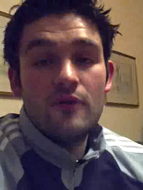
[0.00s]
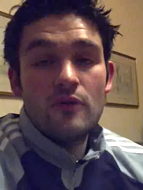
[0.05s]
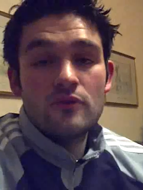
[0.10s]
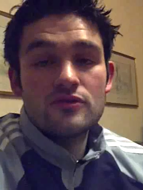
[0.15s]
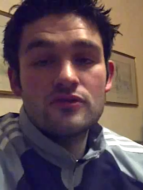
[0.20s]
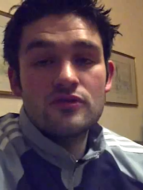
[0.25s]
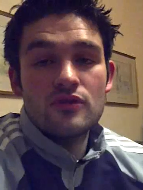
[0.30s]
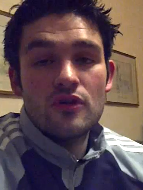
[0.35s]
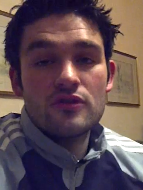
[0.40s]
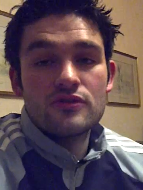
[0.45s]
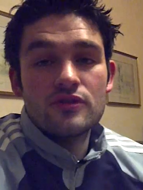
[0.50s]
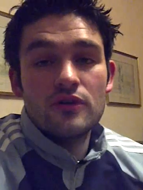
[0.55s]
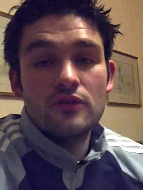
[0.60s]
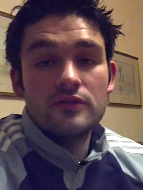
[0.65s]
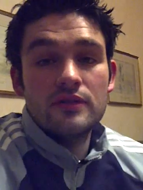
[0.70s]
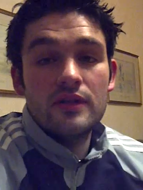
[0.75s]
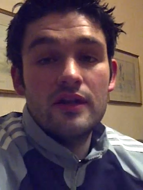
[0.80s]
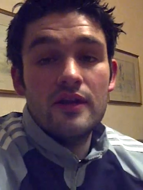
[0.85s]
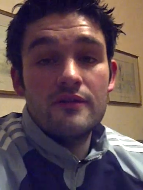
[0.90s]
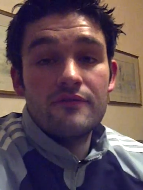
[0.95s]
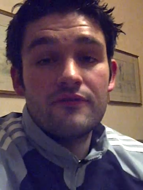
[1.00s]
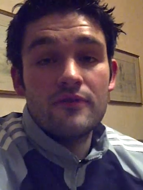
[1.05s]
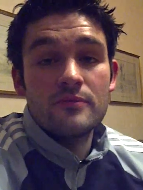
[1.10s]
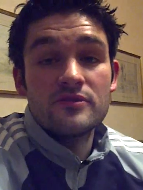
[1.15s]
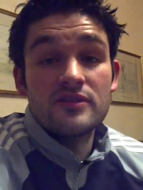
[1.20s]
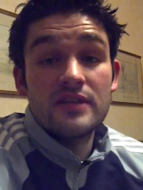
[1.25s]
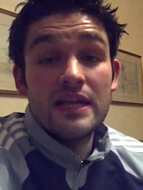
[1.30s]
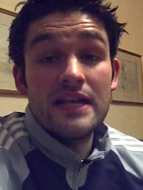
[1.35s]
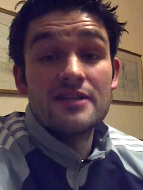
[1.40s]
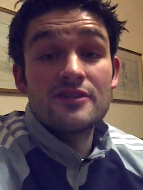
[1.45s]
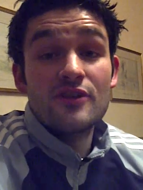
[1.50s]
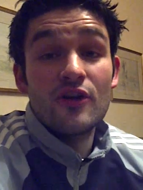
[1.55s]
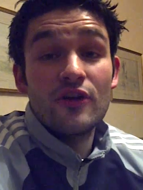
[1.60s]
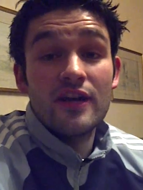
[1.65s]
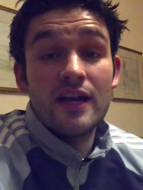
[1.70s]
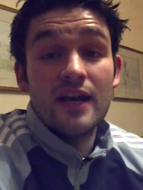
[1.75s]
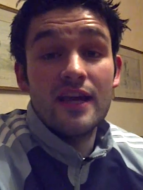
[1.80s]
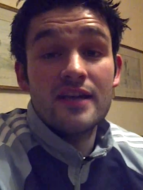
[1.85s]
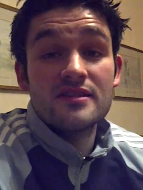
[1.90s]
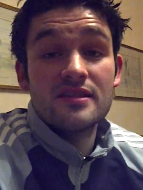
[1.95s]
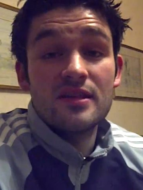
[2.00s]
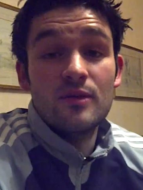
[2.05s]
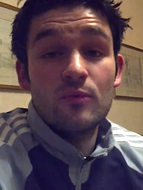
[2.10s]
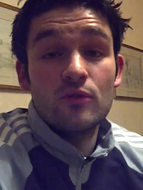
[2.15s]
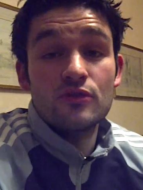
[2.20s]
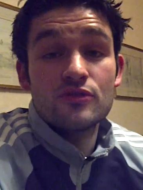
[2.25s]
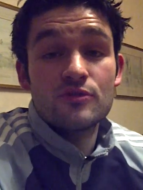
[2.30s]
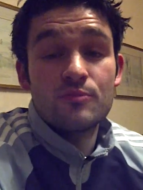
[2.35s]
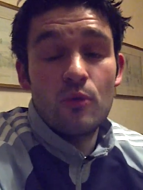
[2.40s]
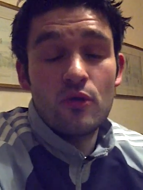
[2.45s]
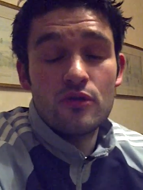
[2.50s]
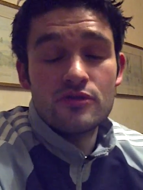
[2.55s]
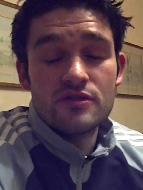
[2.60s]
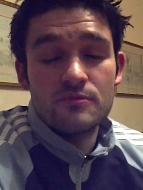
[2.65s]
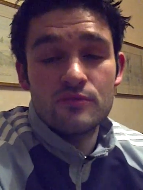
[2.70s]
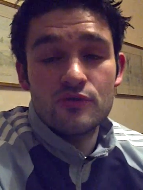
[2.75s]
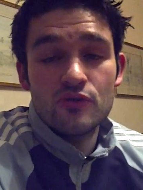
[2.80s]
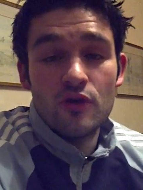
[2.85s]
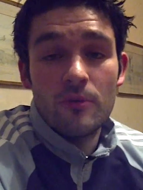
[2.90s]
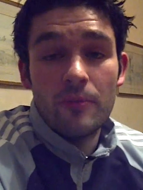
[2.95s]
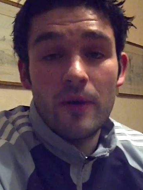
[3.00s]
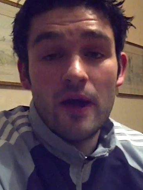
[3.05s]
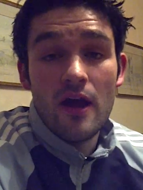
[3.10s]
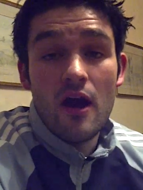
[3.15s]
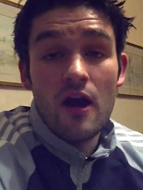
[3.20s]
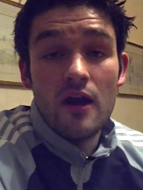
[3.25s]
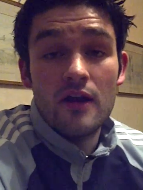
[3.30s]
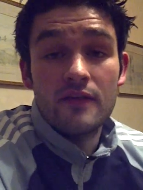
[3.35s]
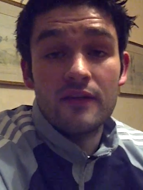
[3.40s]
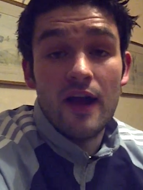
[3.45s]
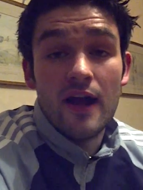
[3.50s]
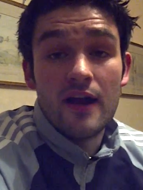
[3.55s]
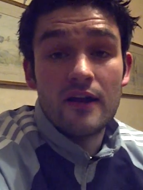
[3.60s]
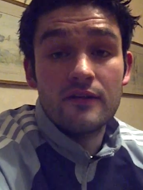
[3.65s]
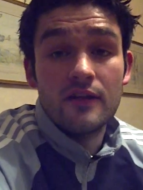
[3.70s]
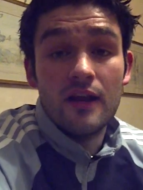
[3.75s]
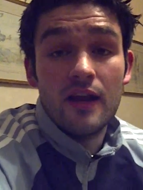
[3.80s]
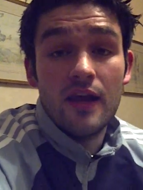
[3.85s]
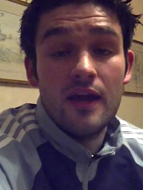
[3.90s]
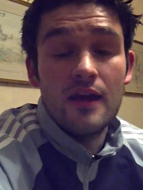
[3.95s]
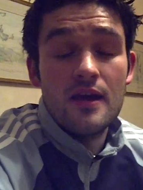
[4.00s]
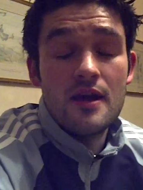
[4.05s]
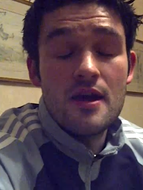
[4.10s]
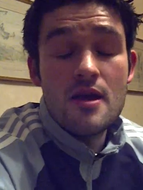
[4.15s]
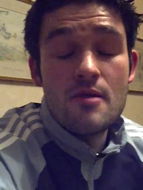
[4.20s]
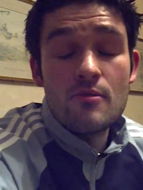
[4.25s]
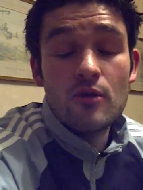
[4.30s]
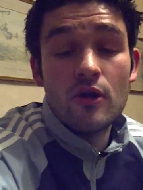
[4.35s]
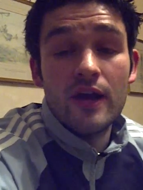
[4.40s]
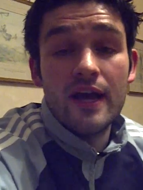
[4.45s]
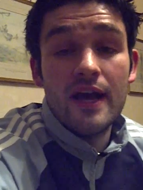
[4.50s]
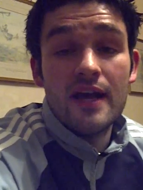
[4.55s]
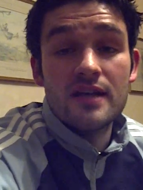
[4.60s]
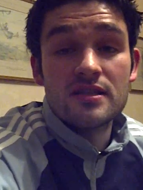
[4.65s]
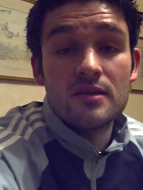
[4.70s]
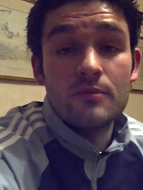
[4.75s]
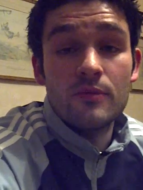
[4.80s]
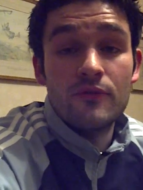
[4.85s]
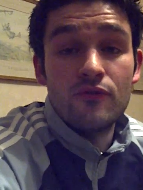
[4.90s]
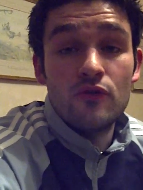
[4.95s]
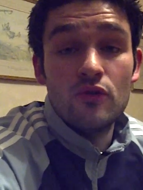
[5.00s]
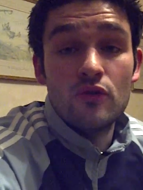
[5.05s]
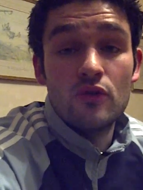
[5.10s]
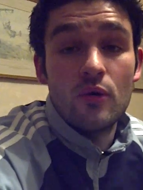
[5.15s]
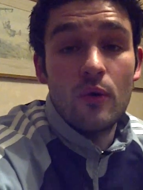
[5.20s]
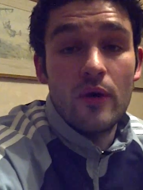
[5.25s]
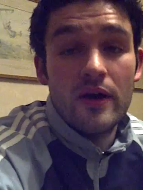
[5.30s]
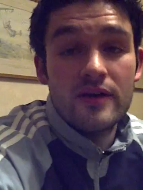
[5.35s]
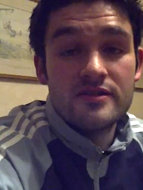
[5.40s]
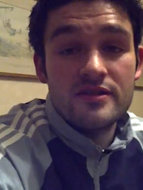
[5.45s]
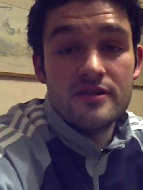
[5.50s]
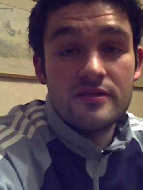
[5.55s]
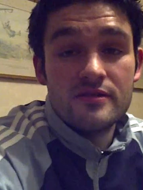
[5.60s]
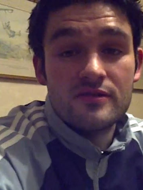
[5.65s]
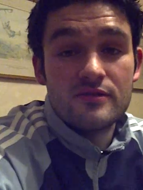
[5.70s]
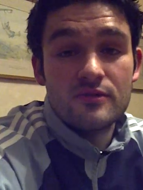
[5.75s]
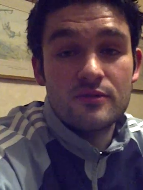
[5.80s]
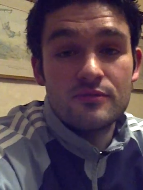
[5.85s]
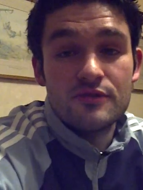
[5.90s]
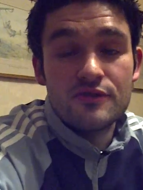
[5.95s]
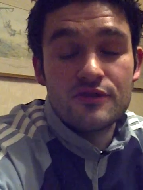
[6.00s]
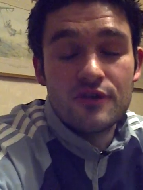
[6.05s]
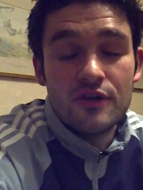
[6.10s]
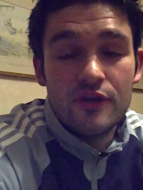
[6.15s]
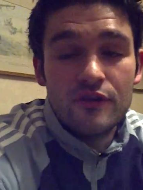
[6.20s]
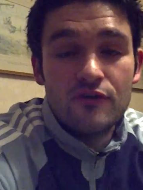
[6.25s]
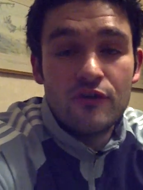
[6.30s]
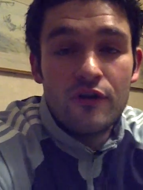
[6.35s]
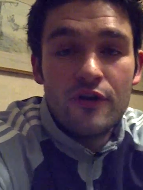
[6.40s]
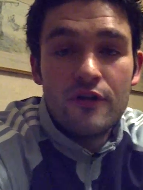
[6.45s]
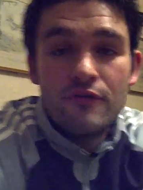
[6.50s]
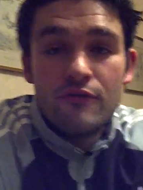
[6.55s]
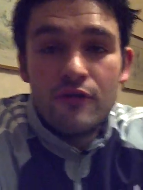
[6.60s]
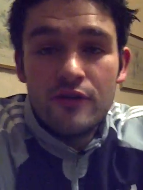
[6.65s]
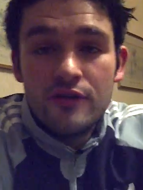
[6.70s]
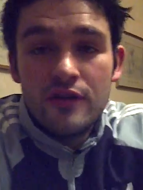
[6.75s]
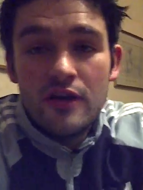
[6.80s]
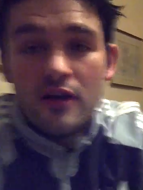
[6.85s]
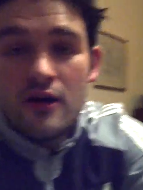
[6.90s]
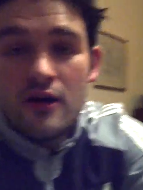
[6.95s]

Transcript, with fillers: folks, George Hutton here from Steelstown and SC1 Sports. I'm joined by Aaron Taggart today. I'm going to ask him a few questions, so I'm just going to turn it around the